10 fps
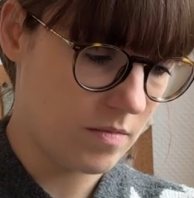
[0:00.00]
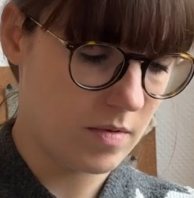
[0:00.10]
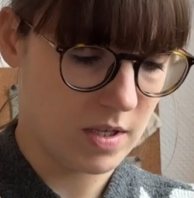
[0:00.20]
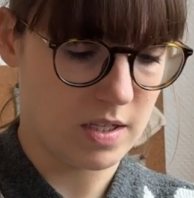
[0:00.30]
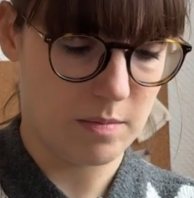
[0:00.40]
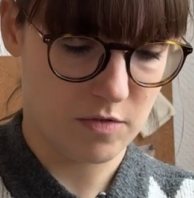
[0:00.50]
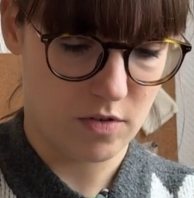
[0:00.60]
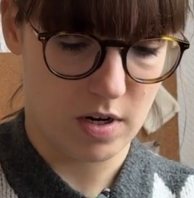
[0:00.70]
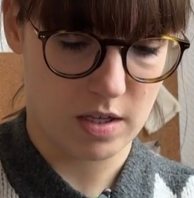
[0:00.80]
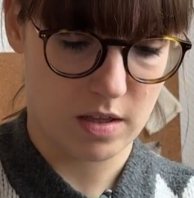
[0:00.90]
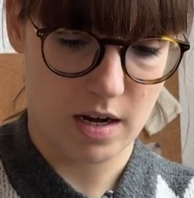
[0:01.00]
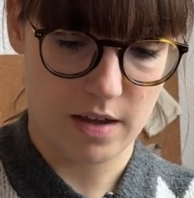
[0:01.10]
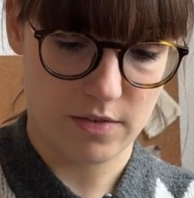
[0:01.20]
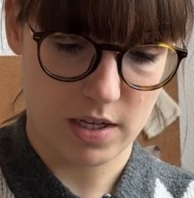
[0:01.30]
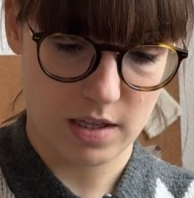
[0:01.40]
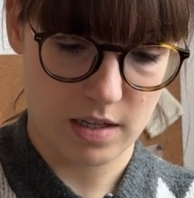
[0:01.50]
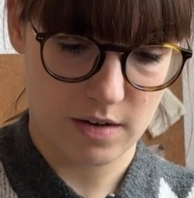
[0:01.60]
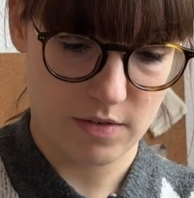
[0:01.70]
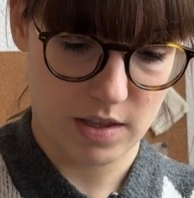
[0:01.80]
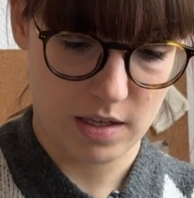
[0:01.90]
except for like the lifeline and
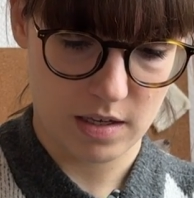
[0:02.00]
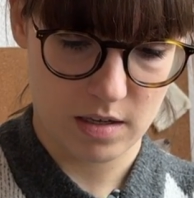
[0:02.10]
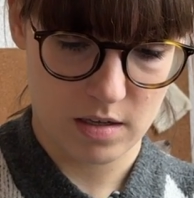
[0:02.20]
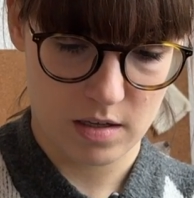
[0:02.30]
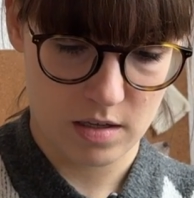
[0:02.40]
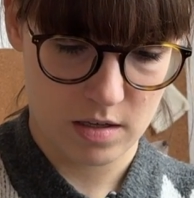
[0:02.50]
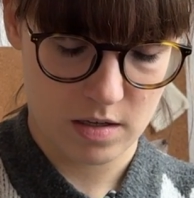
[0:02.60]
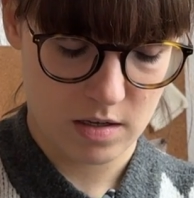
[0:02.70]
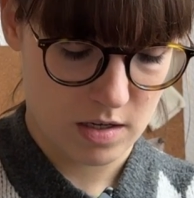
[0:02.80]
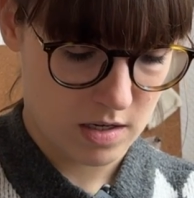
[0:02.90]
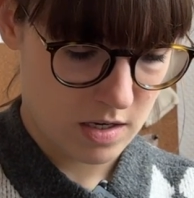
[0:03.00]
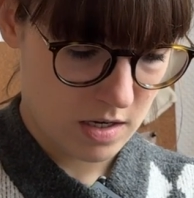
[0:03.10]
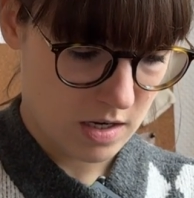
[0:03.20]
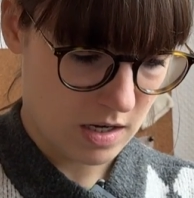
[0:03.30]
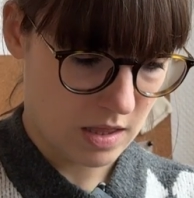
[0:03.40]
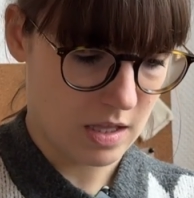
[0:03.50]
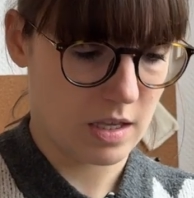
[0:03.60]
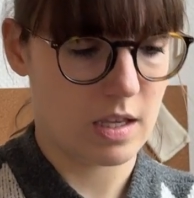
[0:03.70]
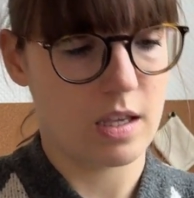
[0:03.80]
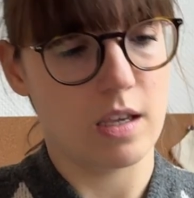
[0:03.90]
everything. I
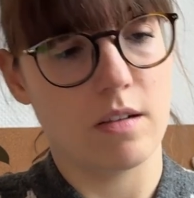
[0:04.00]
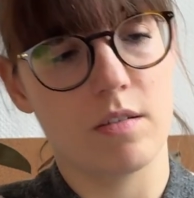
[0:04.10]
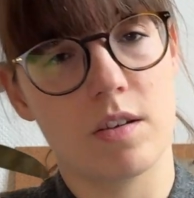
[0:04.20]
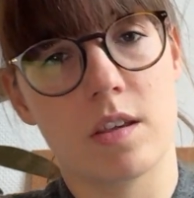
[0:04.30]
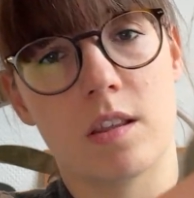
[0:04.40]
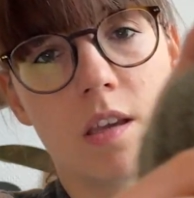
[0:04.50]
think here you can